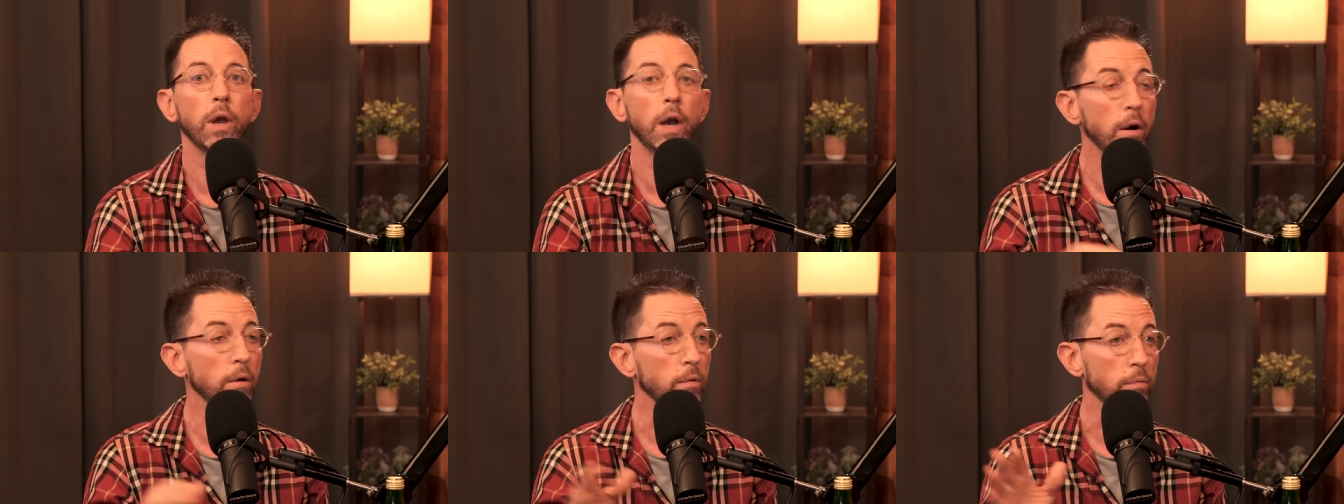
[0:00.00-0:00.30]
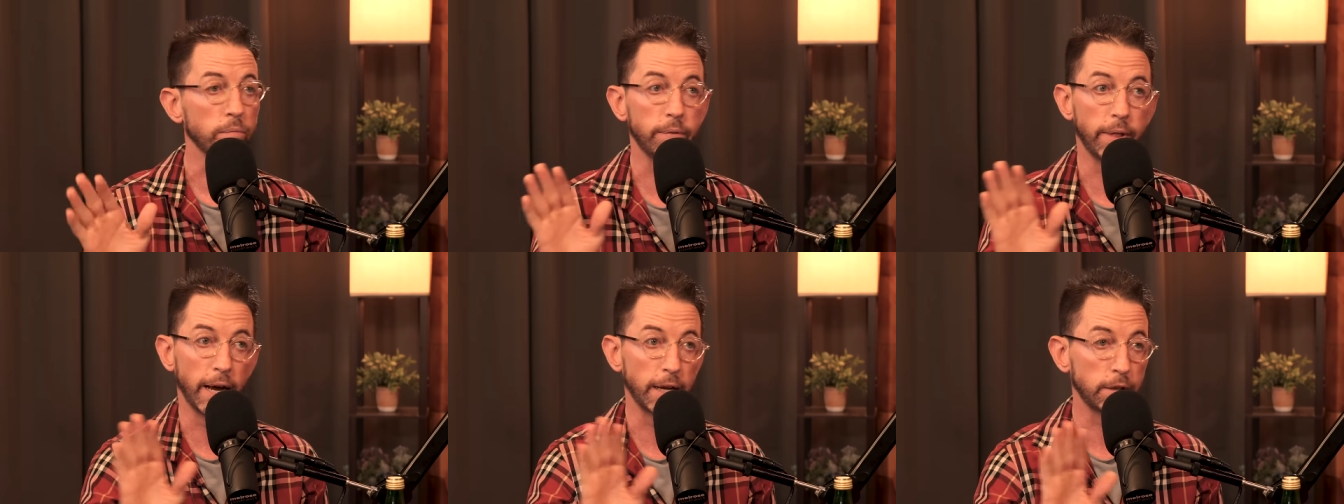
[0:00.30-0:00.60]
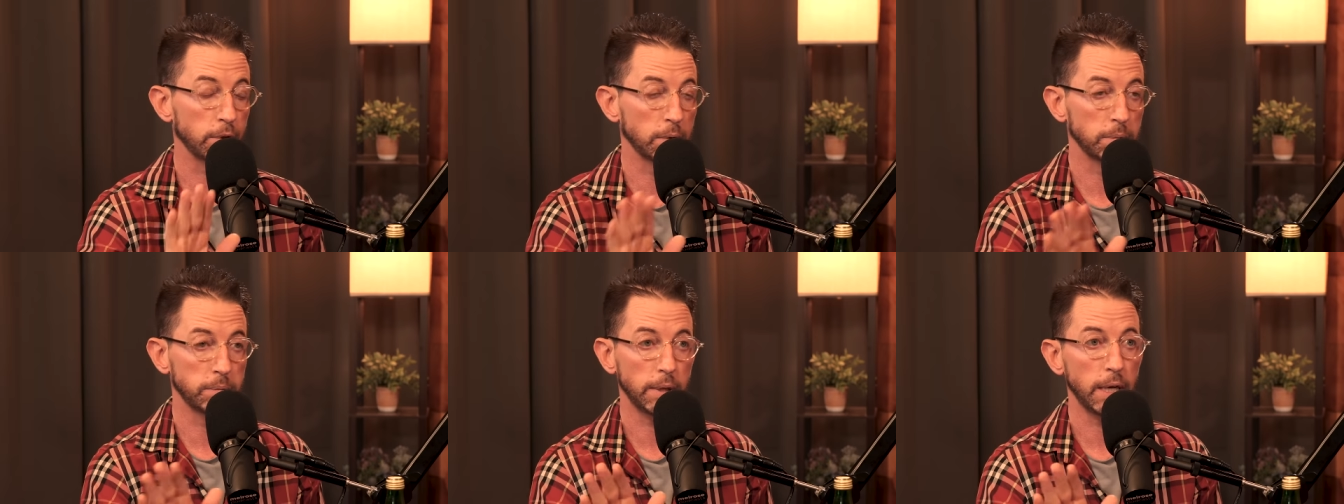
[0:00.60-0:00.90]
no,
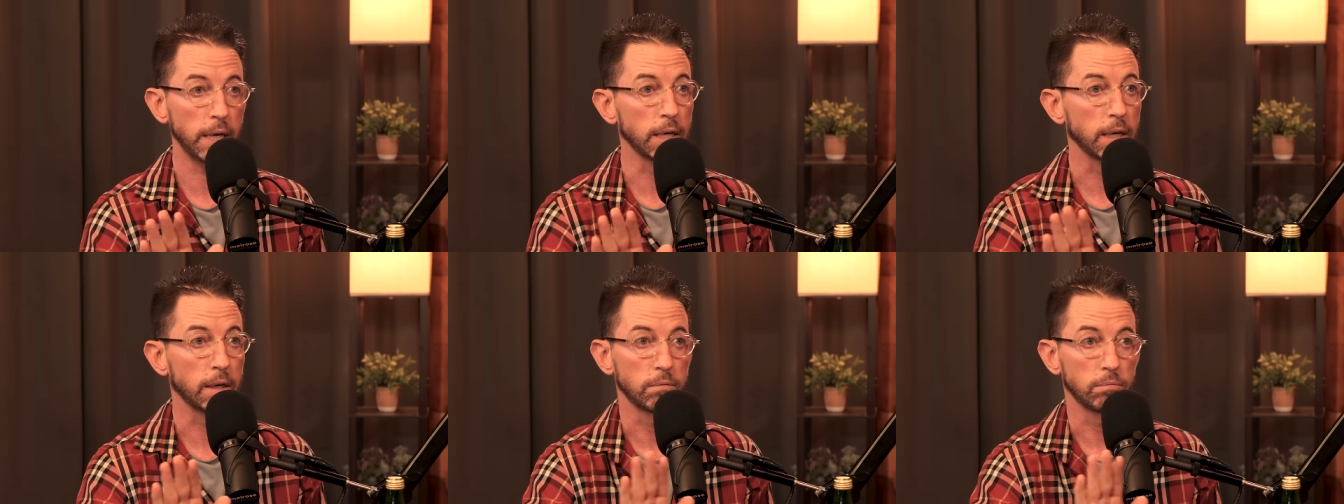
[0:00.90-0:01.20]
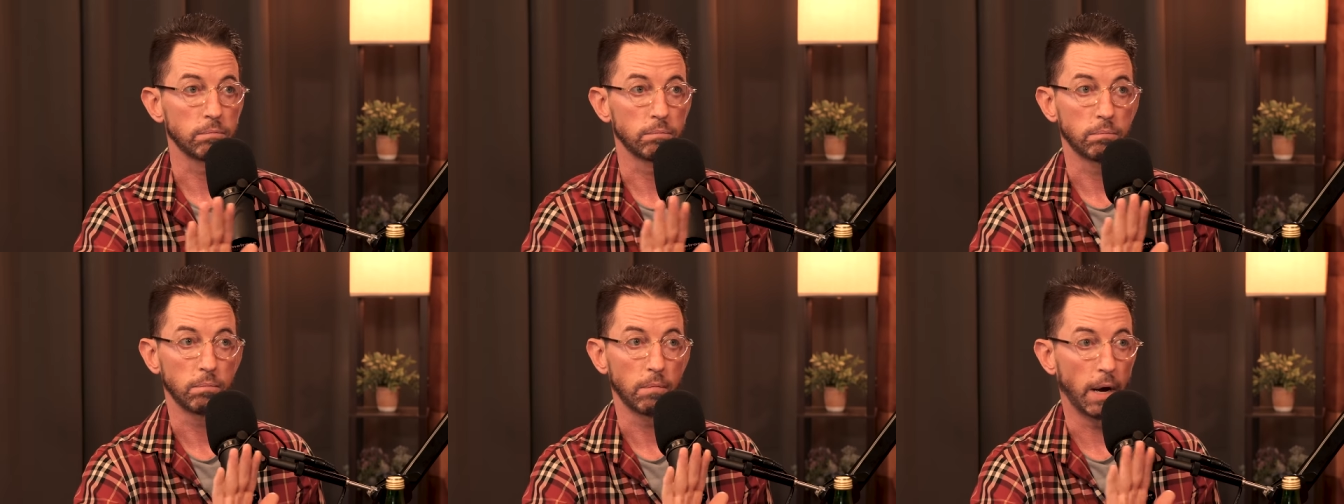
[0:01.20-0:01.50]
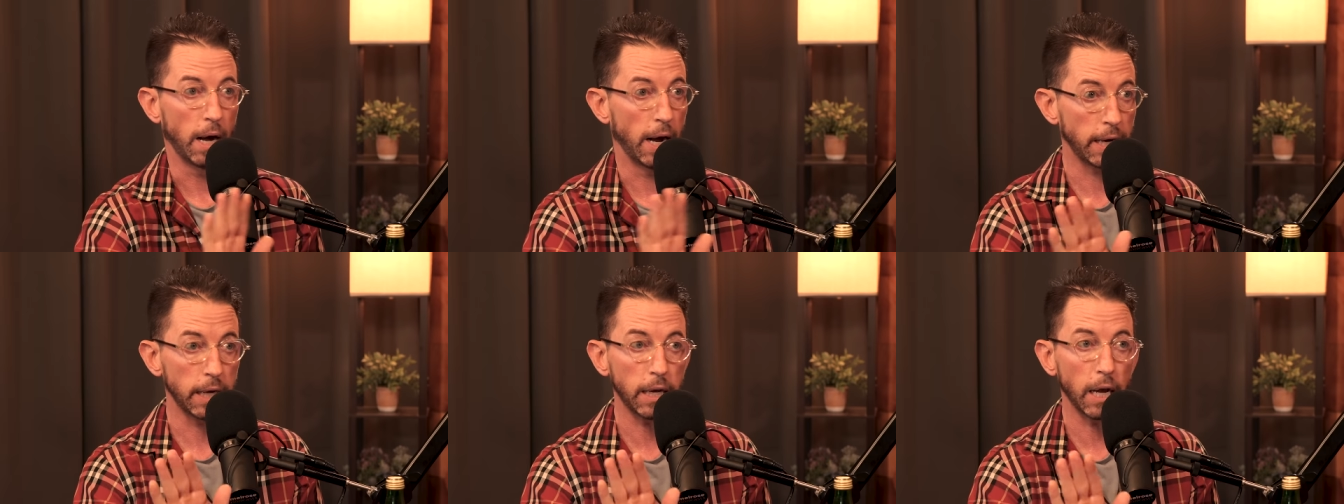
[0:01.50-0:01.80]
that's what I'm saying. Yeah.
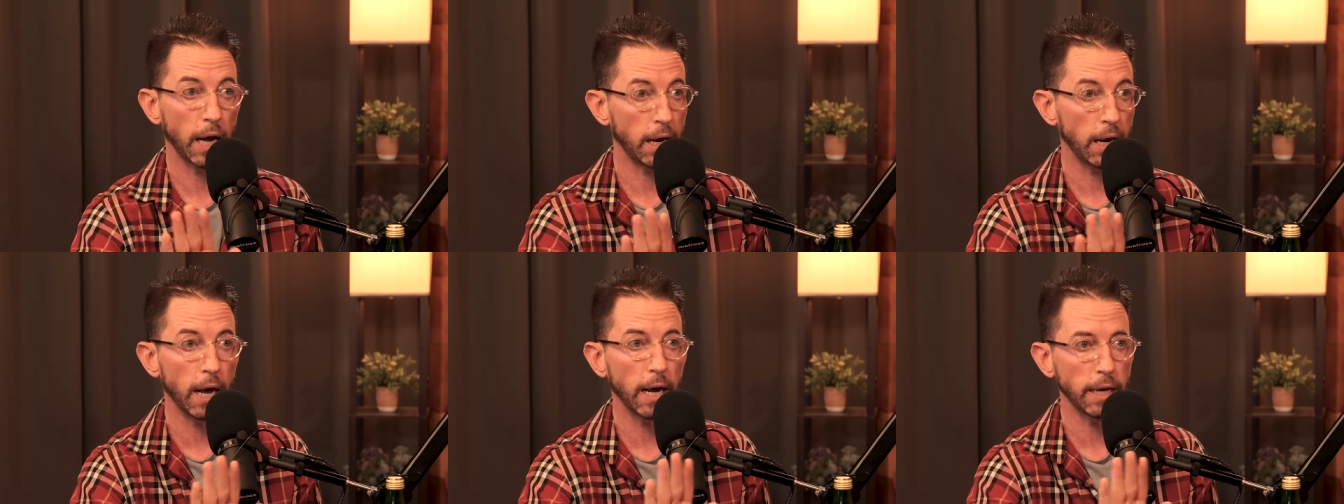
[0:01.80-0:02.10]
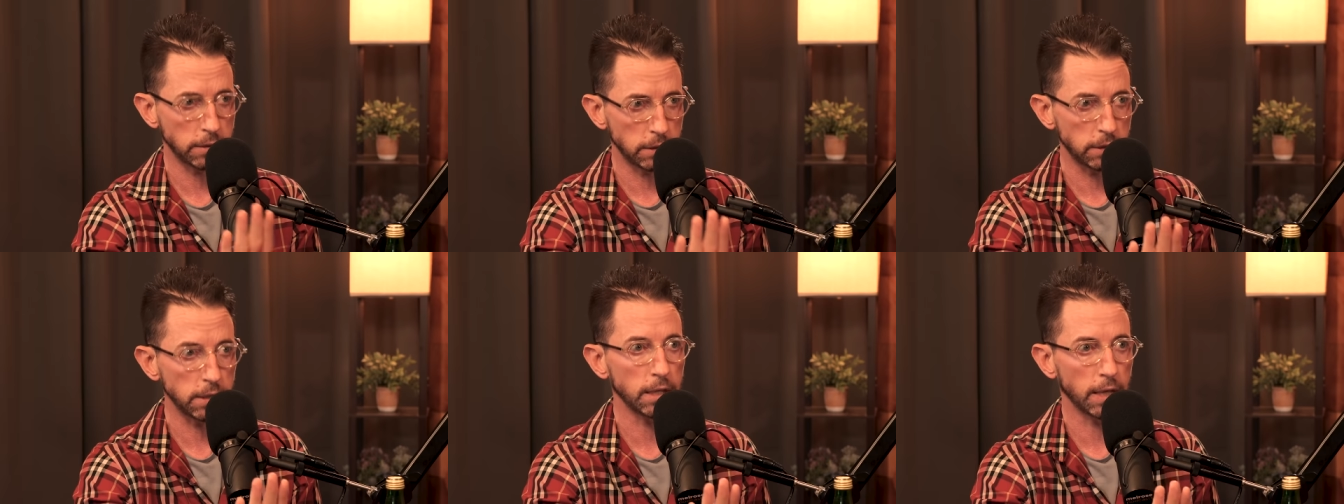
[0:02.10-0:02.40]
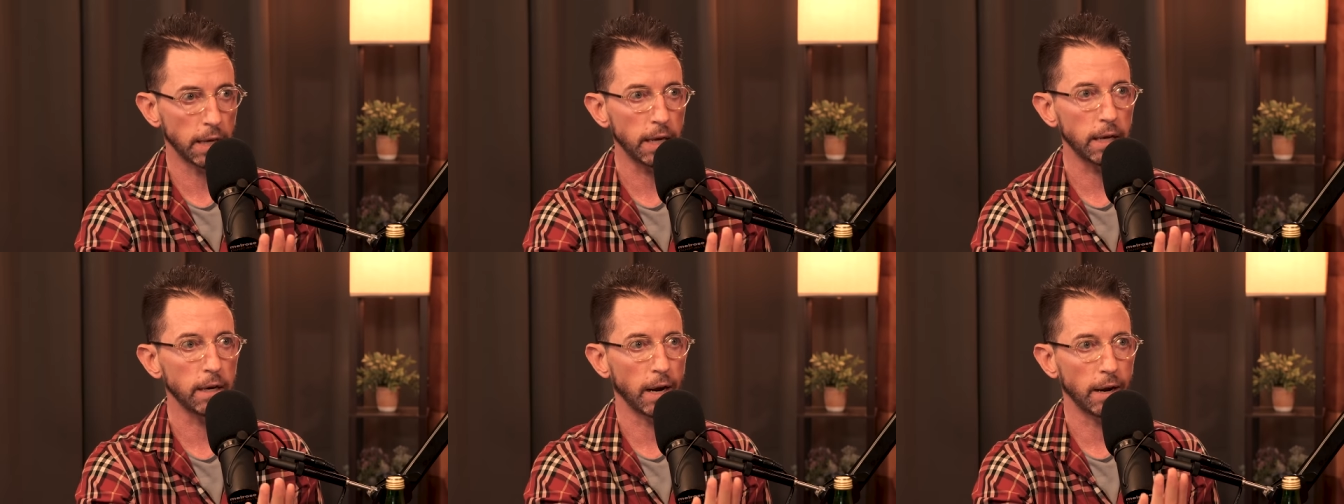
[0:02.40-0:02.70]
I see that.